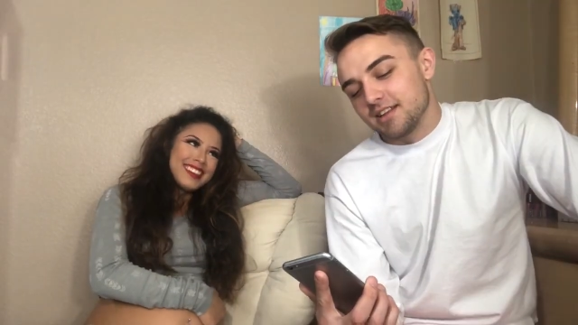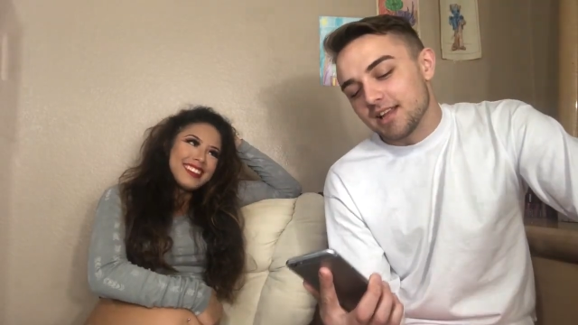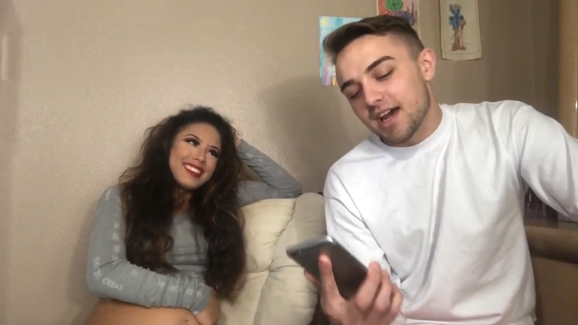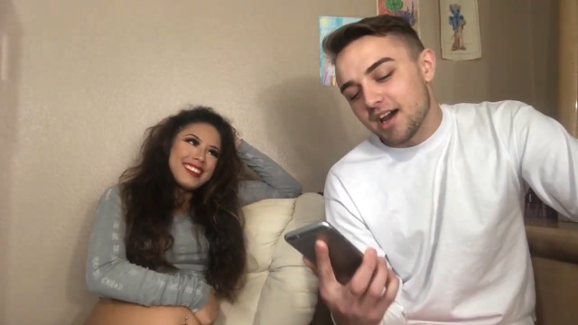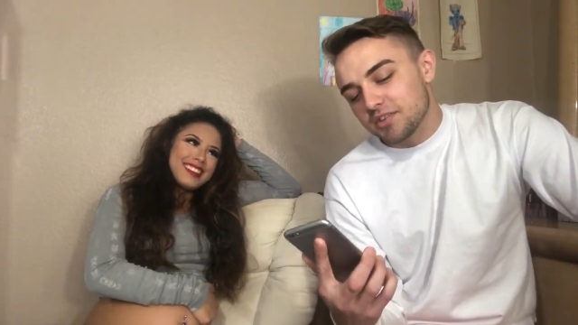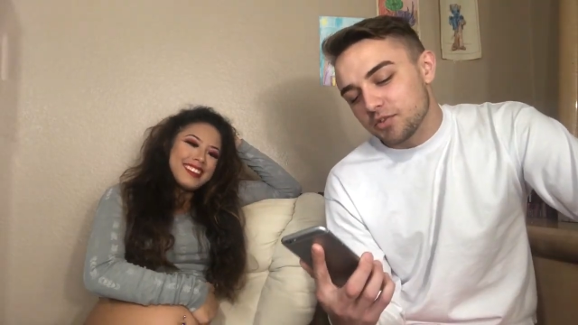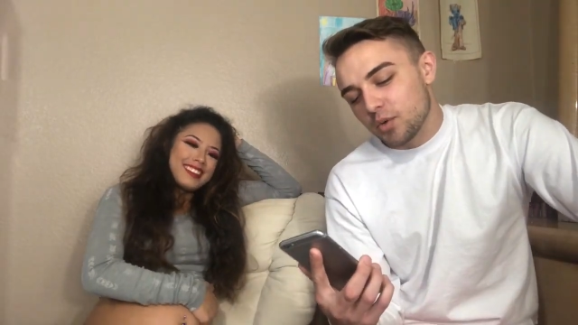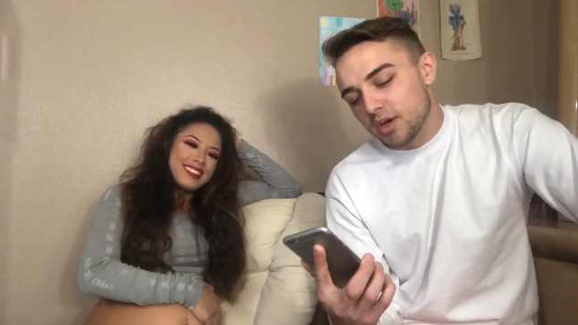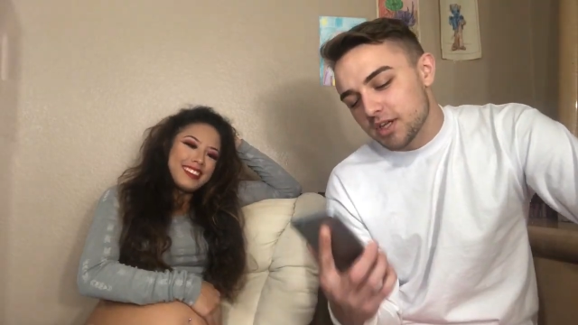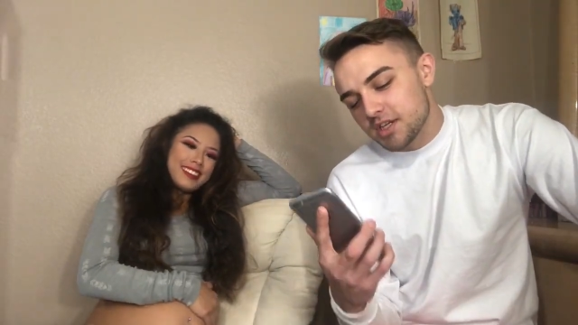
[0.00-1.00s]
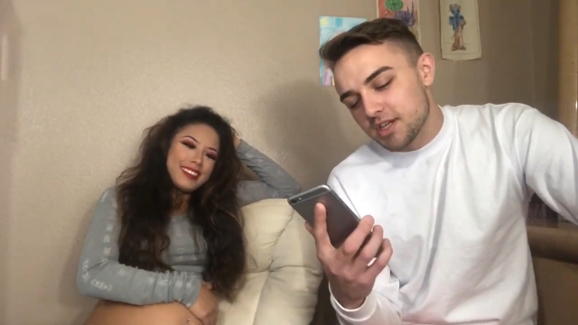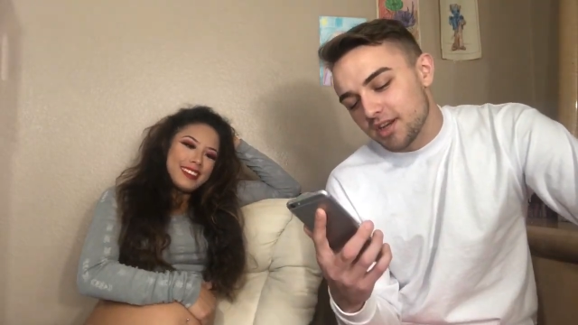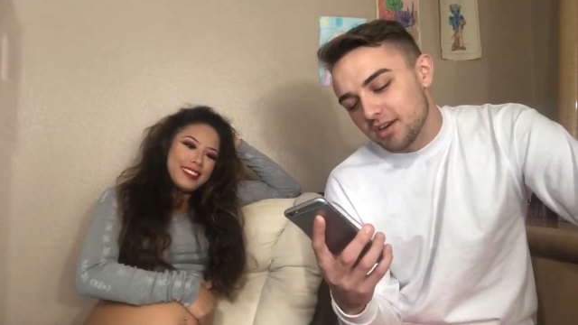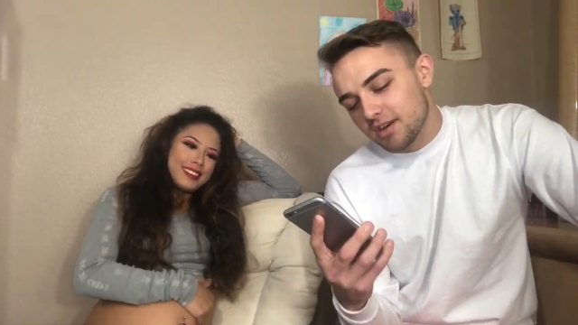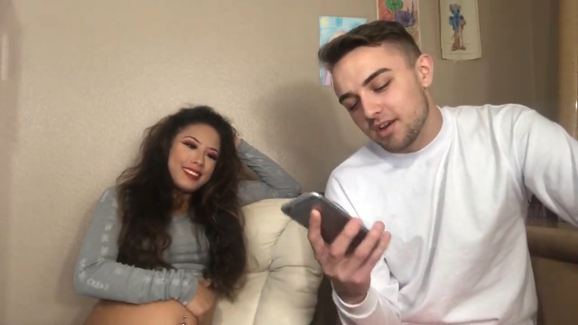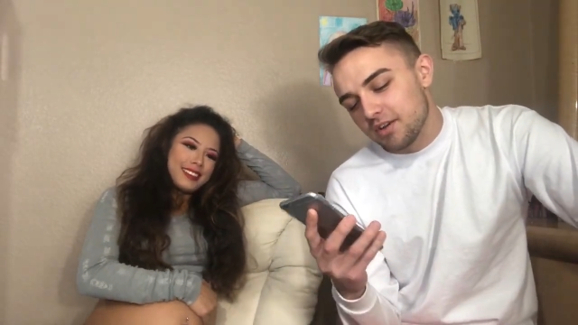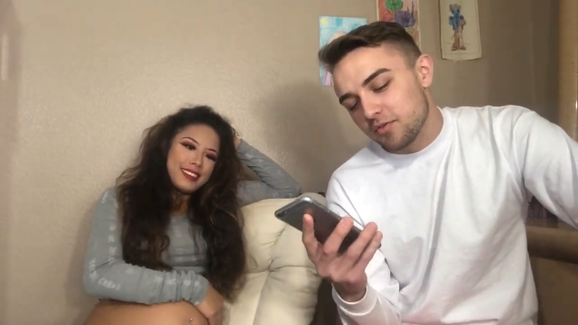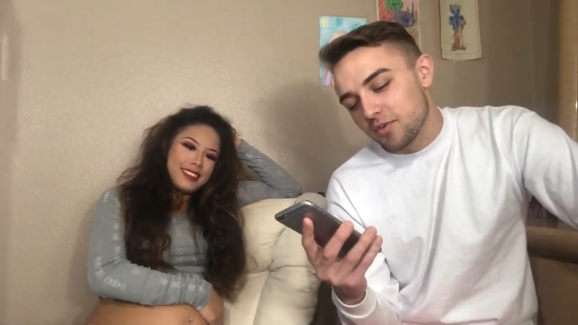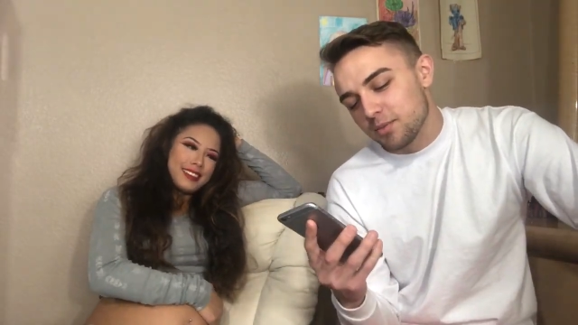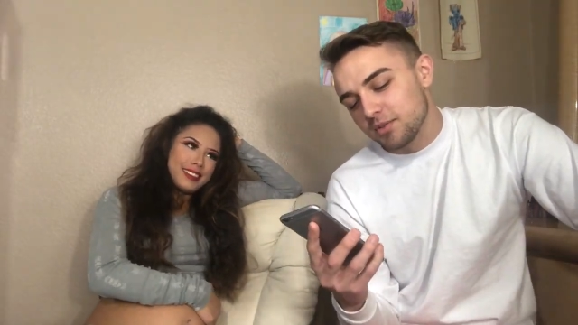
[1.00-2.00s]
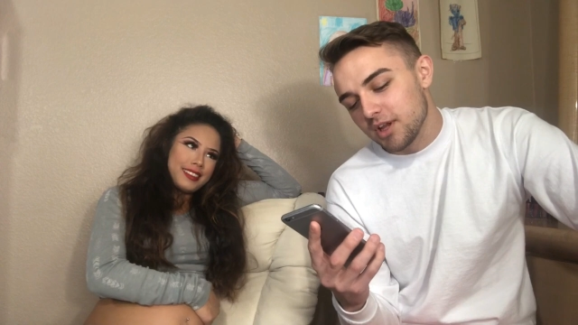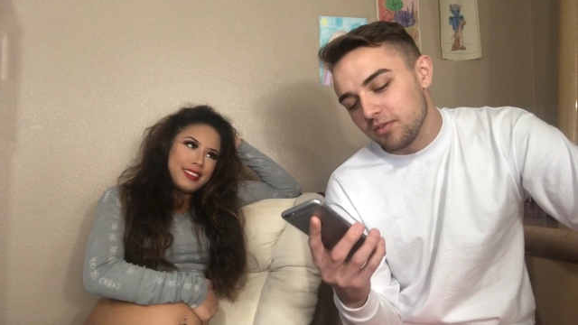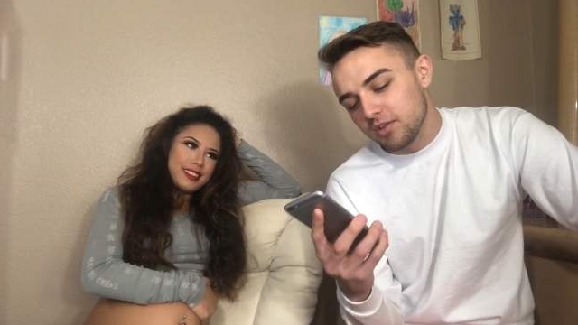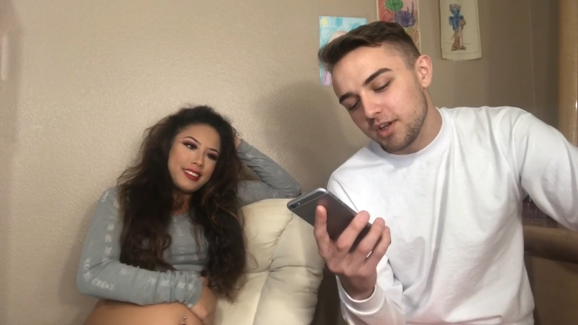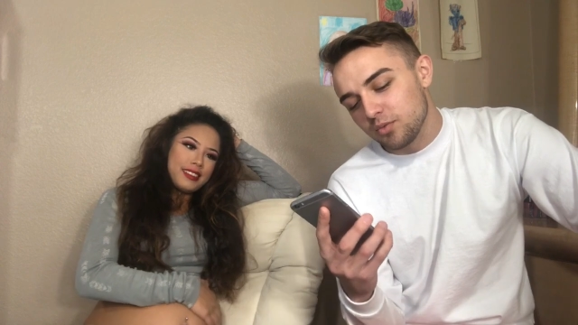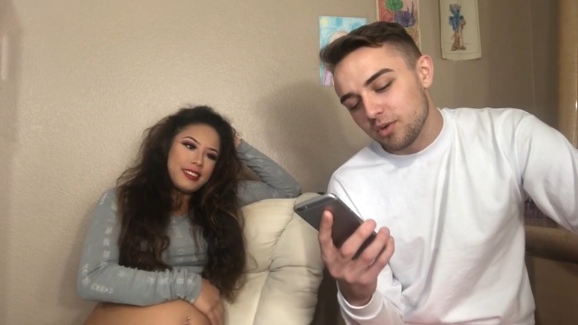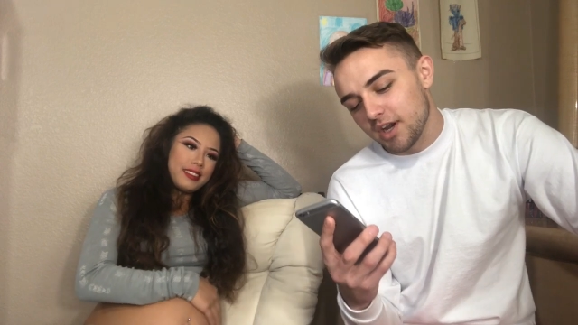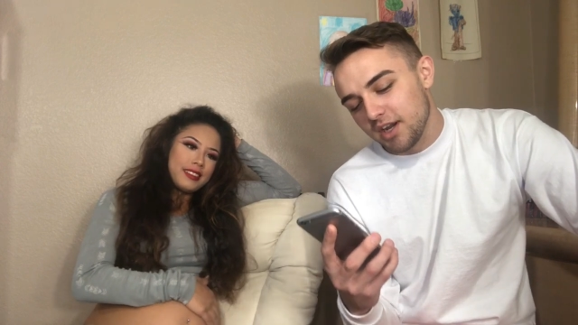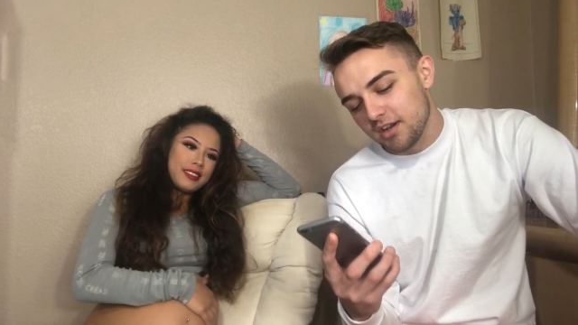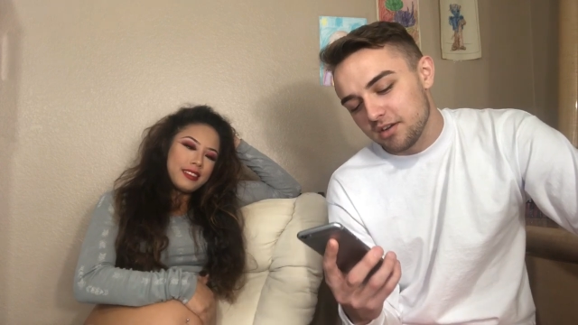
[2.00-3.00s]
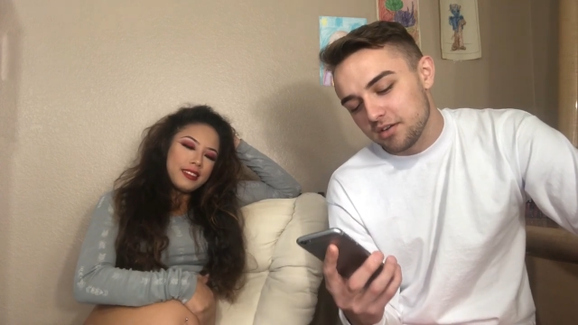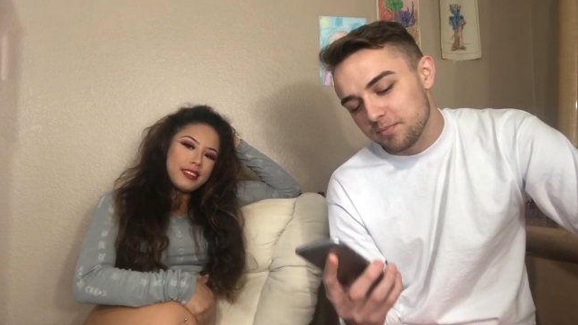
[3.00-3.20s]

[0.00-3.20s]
Speaker 1: the last question from Lovely Rain.